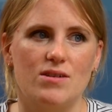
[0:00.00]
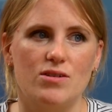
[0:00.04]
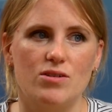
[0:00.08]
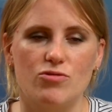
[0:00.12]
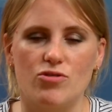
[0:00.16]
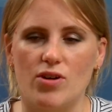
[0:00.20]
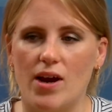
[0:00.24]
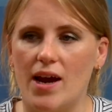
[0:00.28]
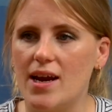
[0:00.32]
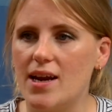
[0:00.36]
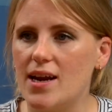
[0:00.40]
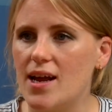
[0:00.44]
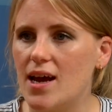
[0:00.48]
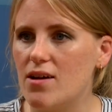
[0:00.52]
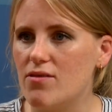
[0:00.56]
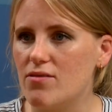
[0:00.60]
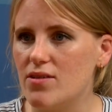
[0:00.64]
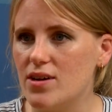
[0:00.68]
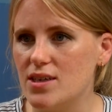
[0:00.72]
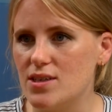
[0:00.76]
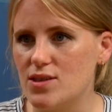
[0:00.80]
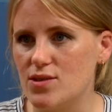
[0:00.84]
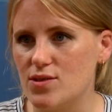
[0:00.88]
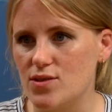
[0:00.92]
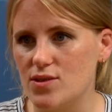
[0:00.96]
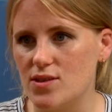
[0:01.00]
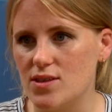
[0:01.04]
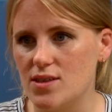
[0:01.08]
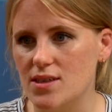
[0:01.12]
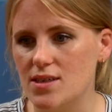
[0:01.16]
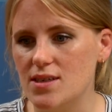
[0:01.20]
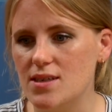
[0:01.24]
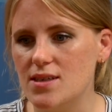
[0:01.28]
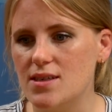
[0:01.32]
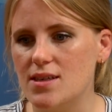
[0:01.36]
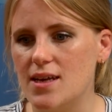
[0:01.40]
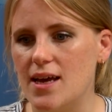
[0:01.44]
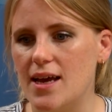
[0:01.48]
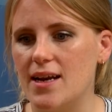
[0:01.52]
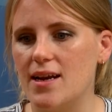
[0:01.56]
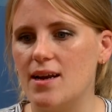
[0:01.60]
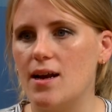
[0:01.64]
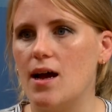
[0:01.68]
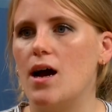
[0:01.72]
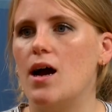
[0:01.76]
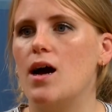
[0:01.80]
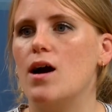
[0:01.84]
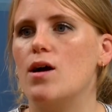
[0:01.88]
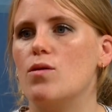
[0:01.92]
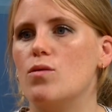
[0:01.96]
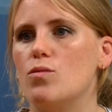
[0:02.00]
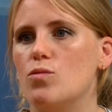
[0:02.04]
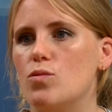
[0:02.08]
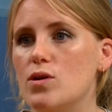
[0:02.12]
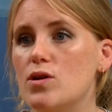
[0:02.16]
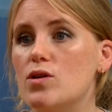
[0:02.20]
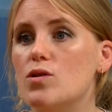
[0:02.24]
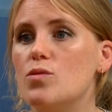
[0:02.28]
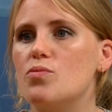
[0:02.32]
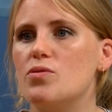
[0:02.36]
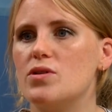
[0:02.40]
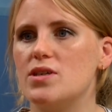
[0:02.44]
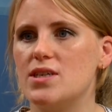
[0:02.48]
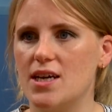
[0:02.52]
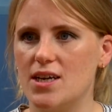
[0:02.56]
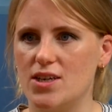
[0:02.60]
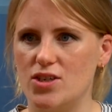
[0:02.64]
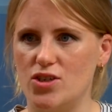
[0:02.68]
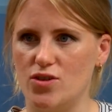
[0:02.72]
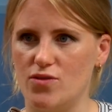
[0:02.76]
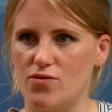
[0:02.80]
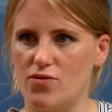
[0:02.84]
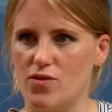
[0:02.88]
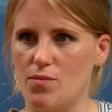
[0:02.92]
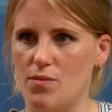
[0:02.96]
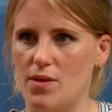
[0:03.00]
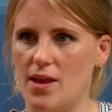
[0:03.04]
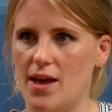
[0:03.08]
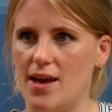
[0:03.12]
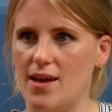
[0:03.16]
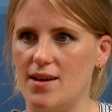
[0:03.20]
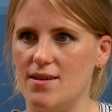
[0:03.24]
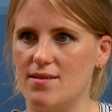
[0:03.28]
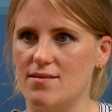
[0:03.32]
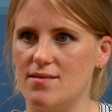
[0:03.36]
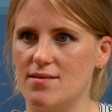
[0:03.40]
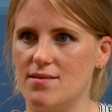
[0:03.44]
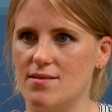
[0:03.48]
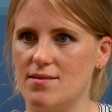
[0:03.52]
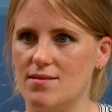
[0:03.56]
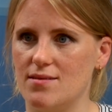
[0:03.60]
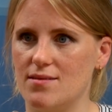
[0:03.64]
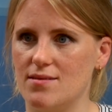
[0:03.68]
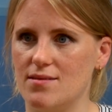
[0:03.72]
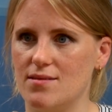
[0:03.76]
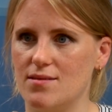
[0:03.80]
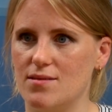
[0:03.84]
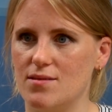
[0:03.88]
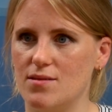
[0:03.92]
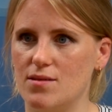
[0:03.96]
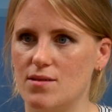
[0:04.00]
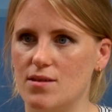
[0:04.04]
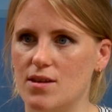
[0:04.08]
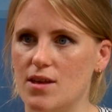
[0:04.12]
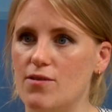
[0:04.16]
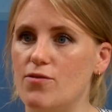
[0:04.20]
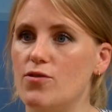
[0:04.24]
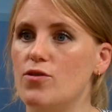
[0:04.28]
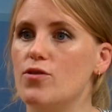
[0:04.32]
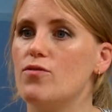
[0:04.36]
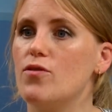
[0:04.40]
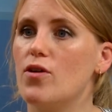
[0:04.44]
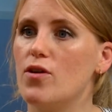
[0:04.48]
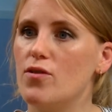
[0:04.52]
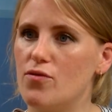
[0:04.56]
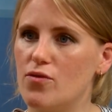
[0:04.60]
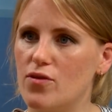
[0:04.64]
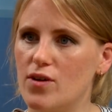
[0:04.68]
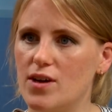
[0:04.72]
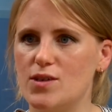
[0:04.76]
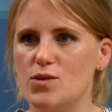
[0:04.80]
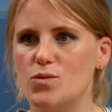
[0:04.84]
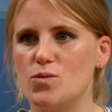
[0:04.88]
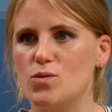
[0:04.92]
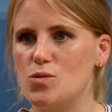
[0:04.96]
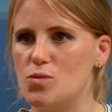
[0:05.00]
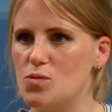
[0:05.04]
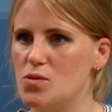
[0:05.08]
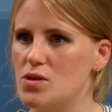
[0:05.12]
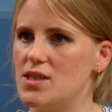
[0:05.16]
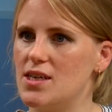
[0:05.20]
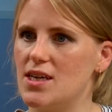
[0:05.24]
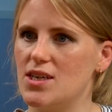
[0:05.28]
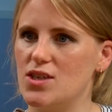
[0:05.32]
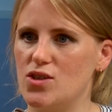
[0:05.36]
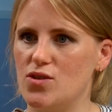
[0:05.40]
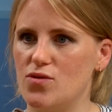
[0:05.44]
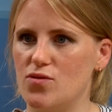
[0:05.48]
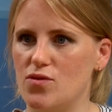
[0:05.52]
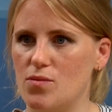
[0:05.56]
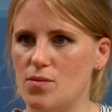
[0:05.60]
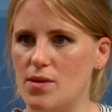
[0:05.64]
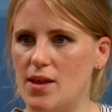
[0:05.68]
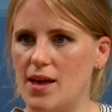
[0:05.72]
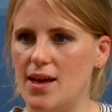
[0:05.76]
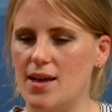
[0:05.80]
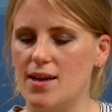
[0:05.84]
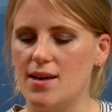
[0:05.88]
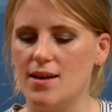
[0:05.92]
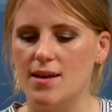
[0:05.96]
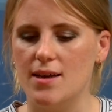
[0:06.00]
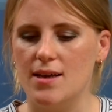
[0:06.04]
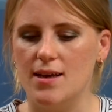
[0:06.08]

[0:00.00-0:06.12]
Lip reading: drain our resources, and we'll protect you from that. If you vote for us, we'll protect you from that.